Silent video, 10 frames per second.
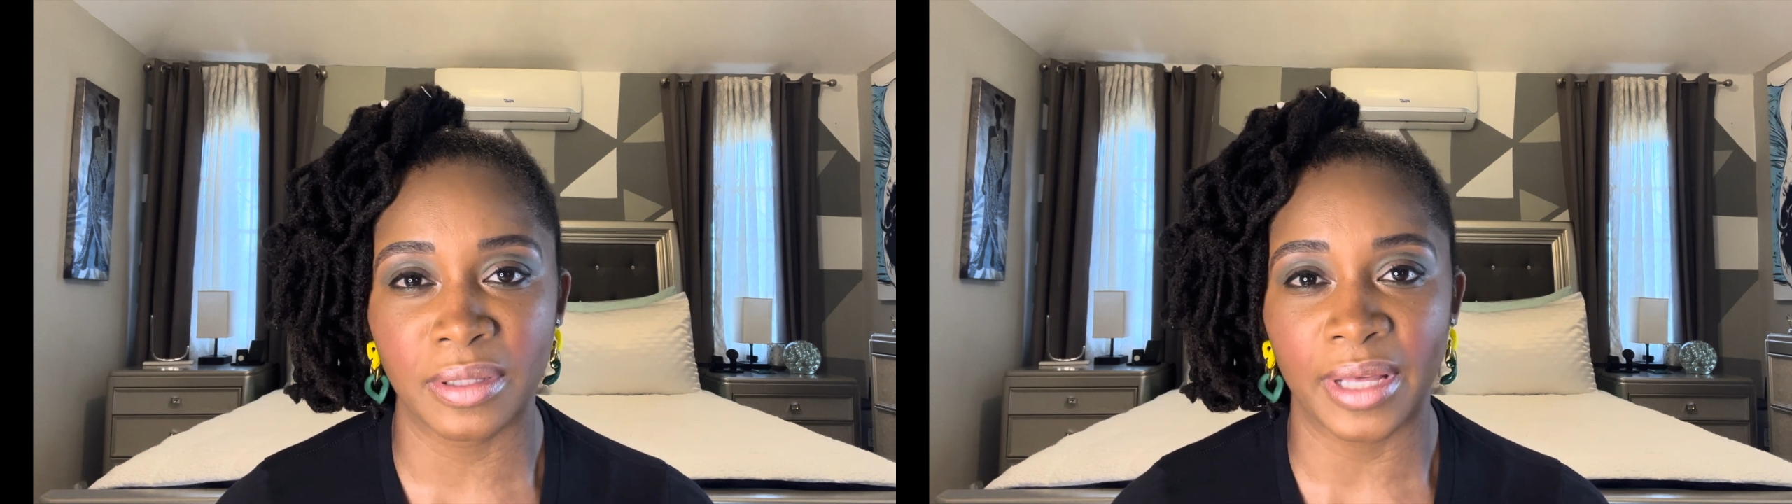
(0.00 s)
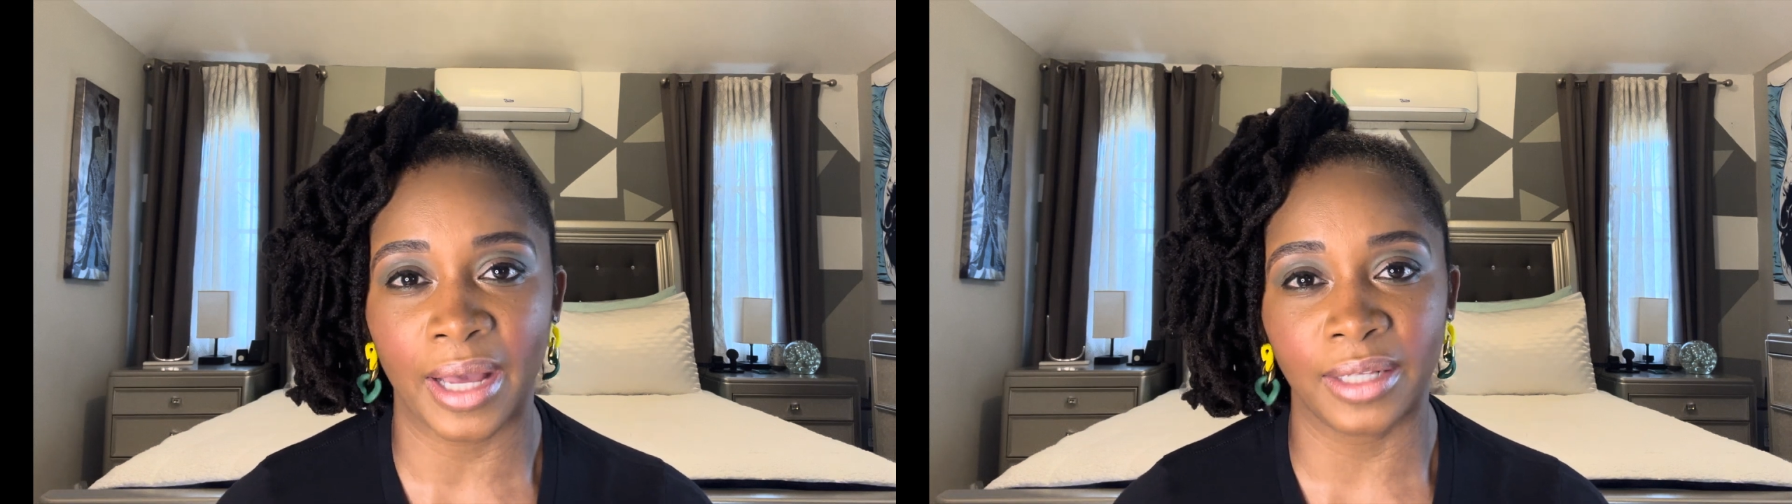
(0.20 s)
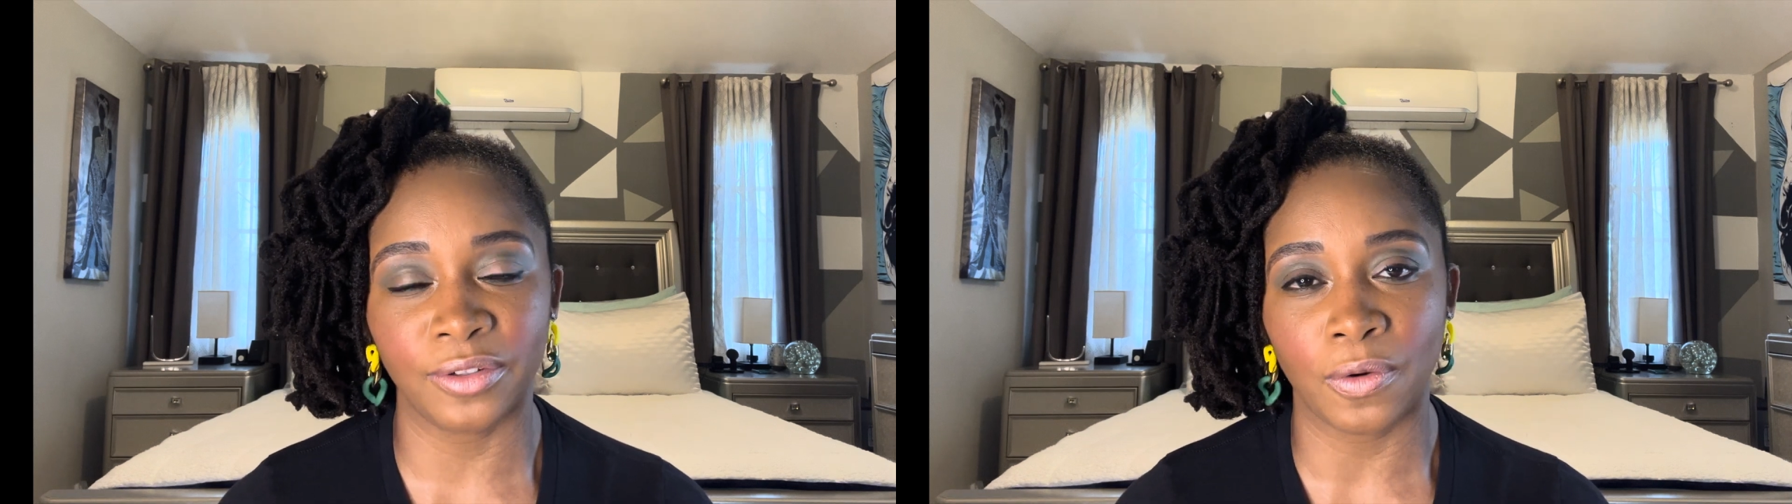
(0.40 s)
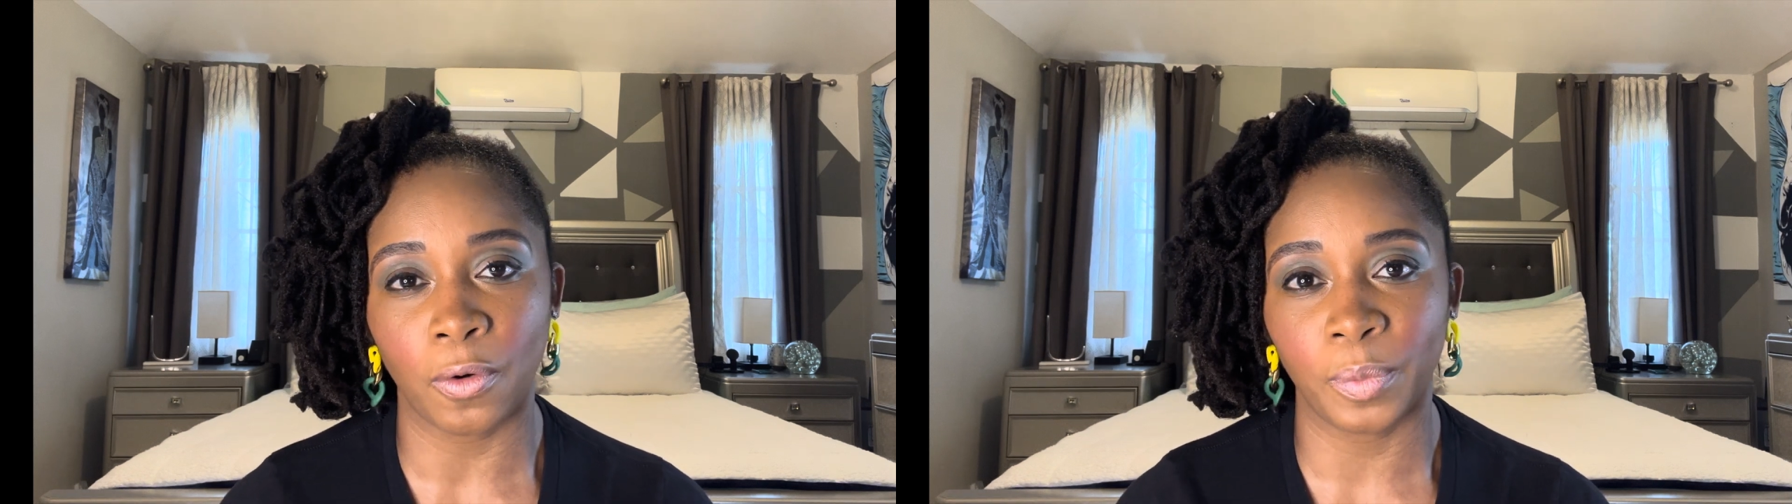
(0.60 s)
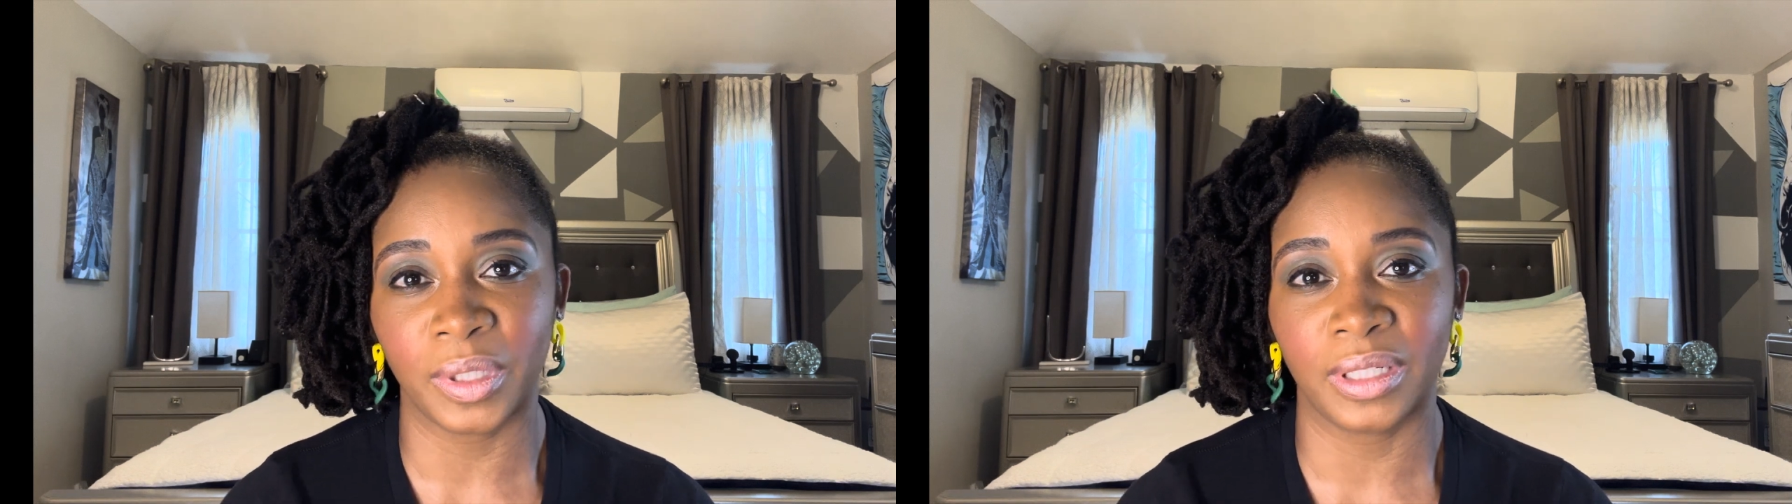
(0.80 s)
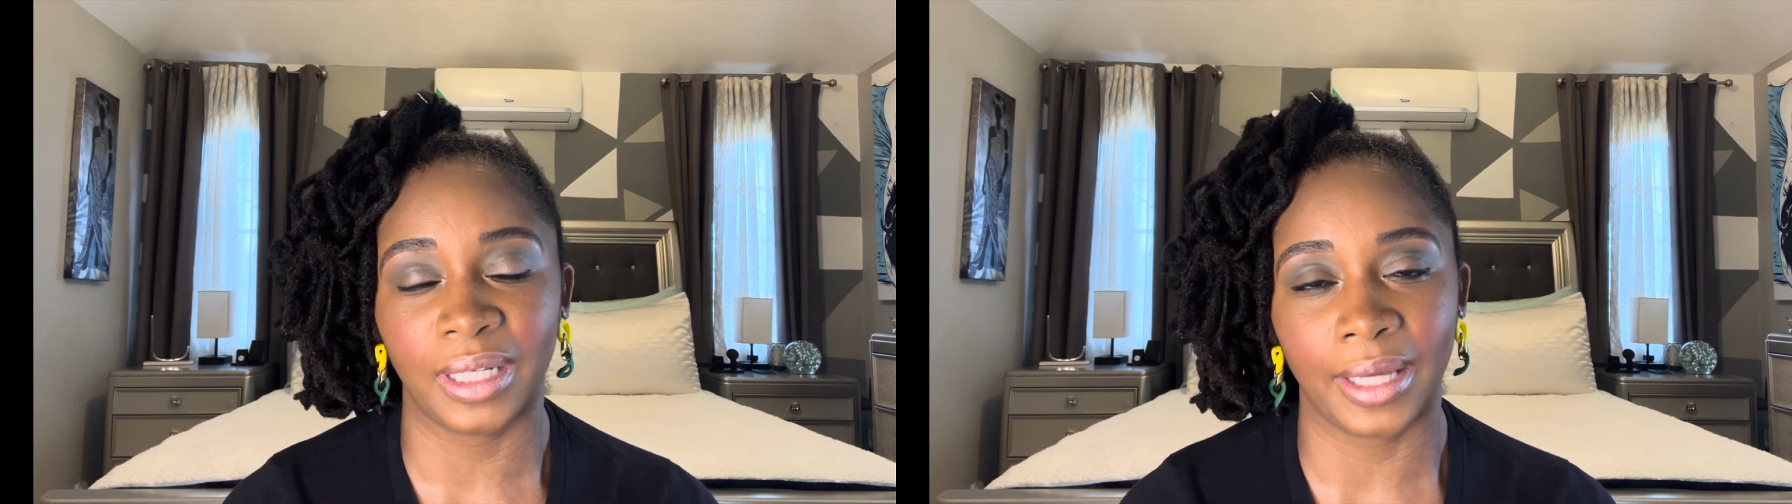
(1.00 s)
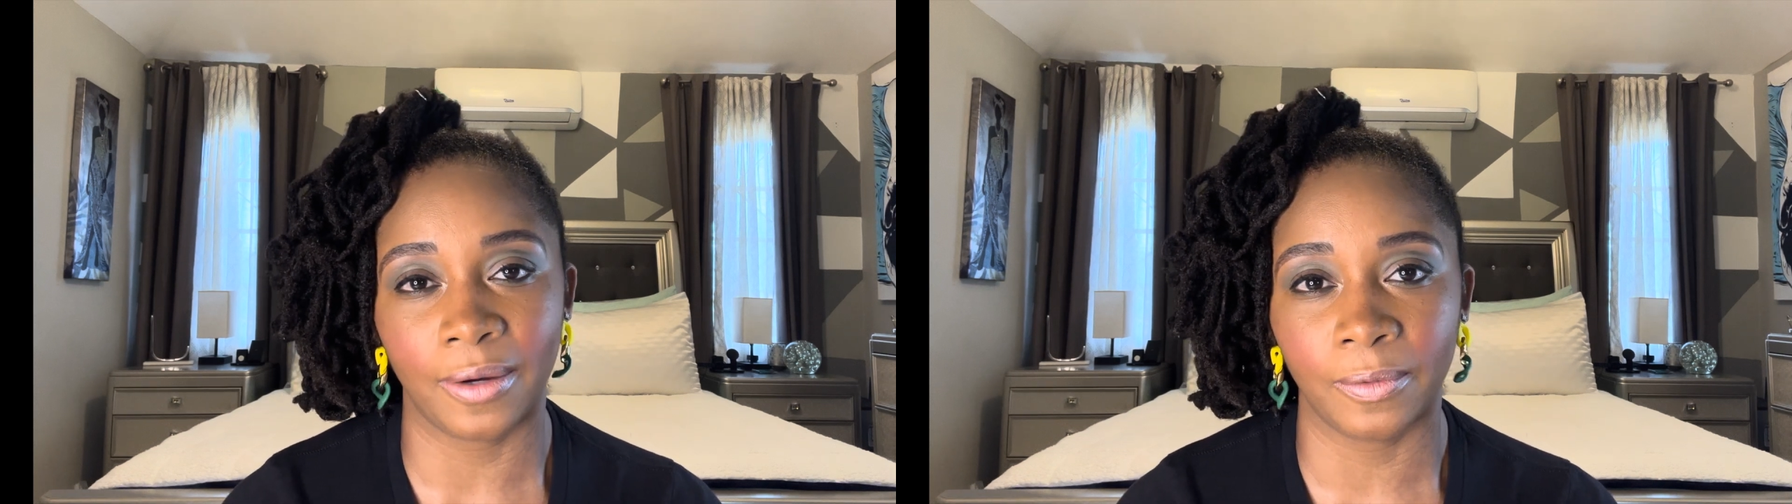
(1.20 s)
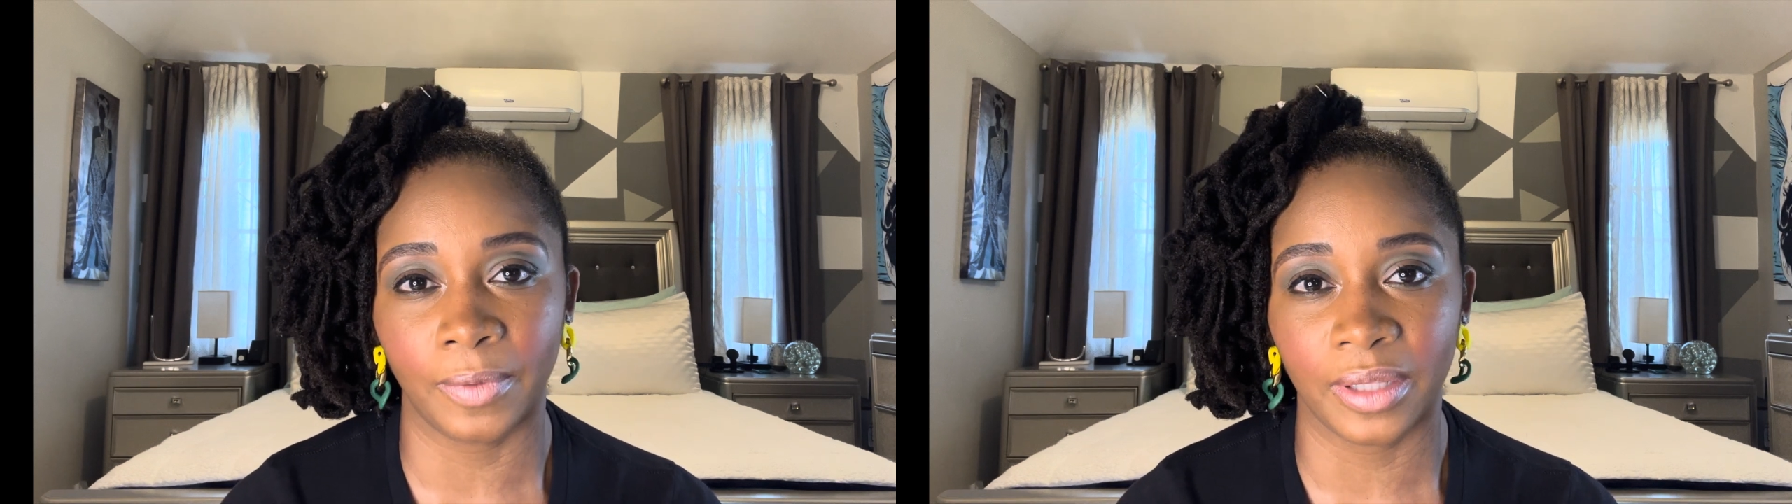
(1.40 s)
that you open an
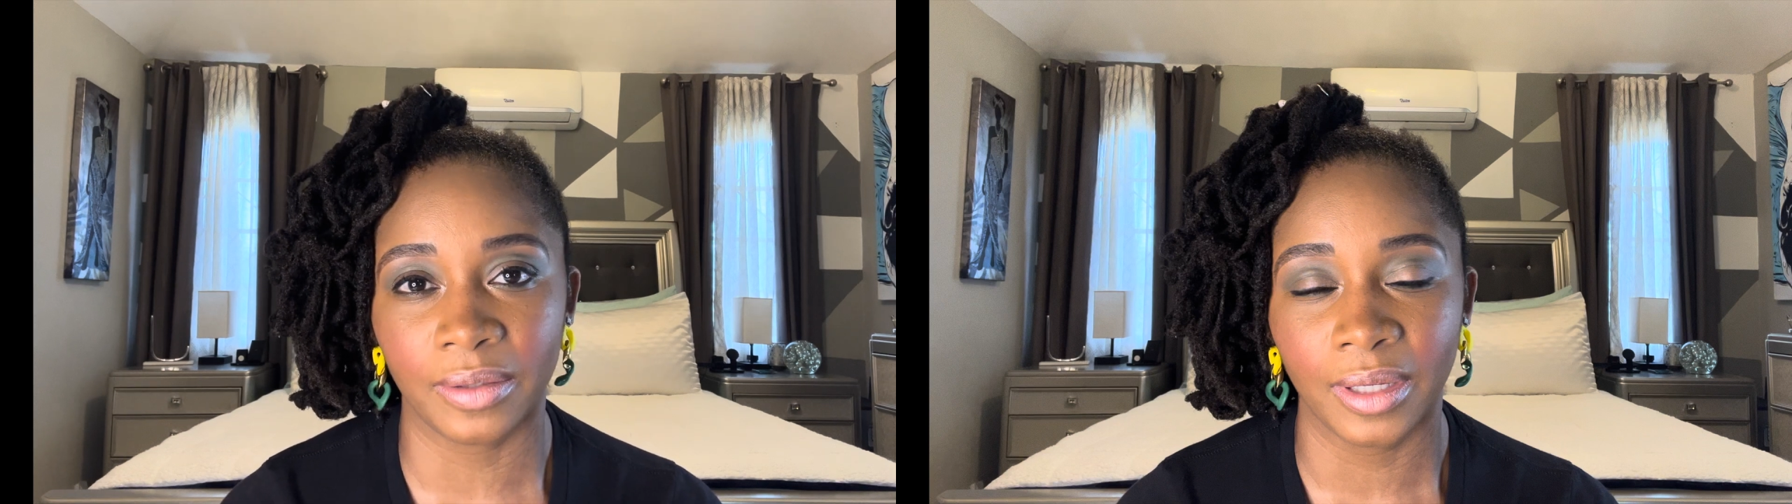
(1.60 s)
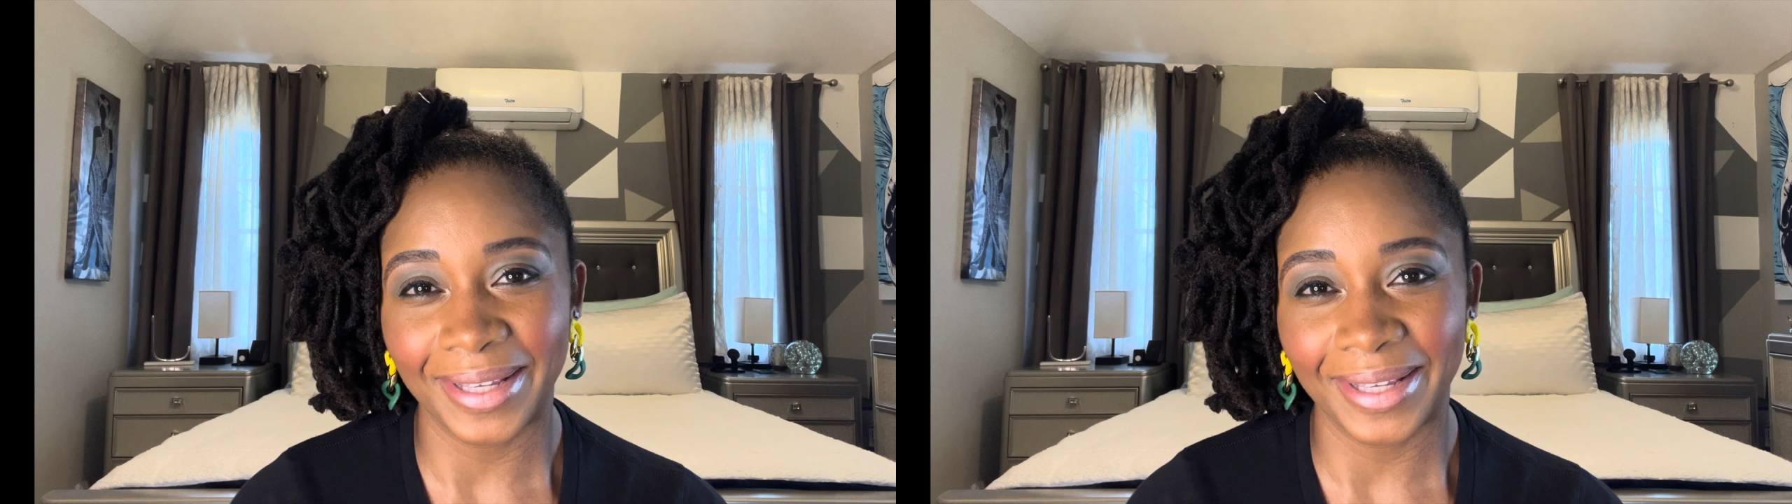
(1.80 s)
account with.